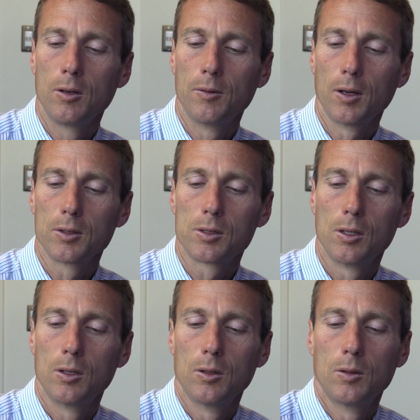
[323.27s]
We've
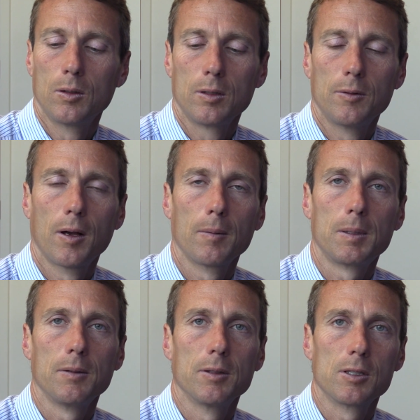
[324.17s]
also developed
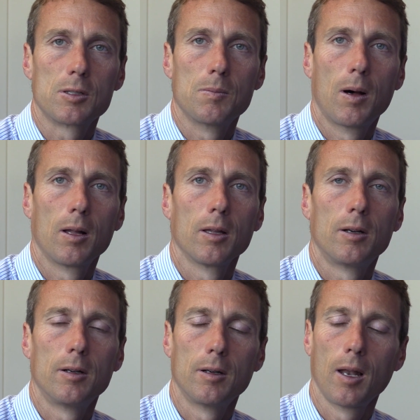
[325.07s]
even smaller